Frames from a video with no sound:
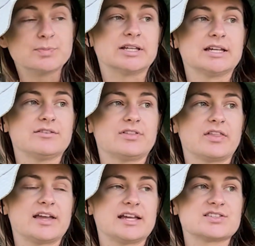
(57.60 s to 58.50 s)
believe that
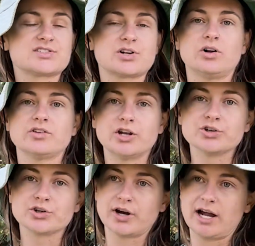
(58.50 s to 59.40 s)
they installed
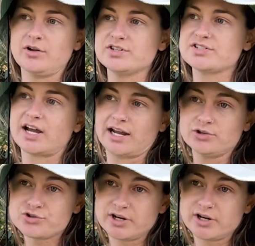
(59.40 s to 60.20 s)
underground tile